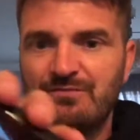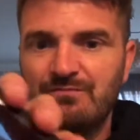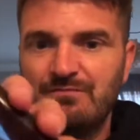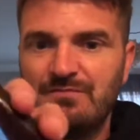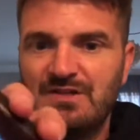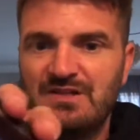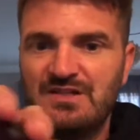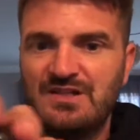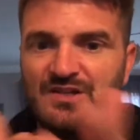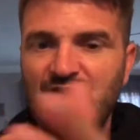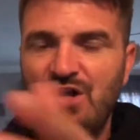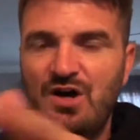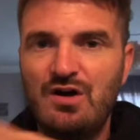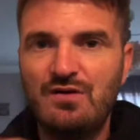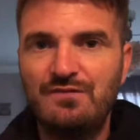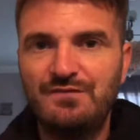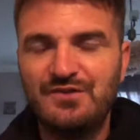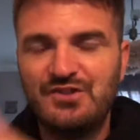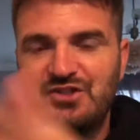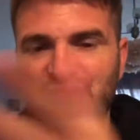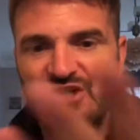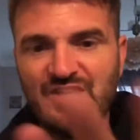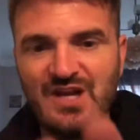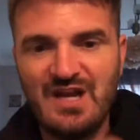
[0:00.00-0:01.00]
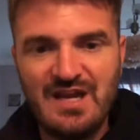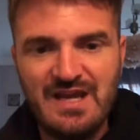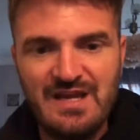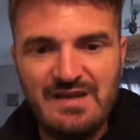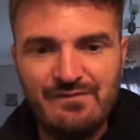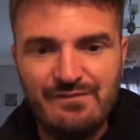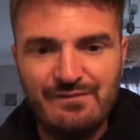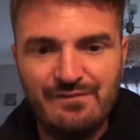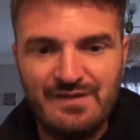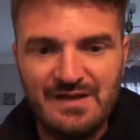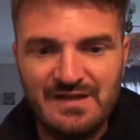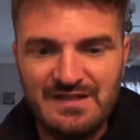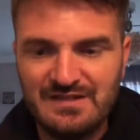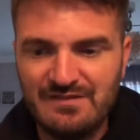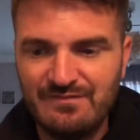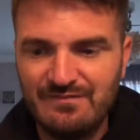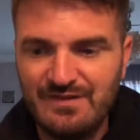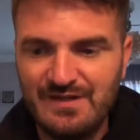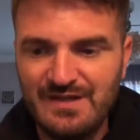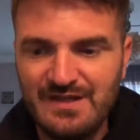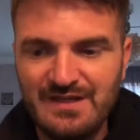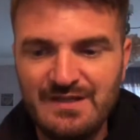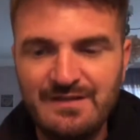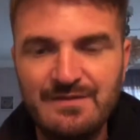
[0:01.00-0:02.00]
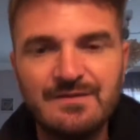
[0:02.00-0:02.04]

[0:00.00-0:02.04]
It's an aftershave, effectively.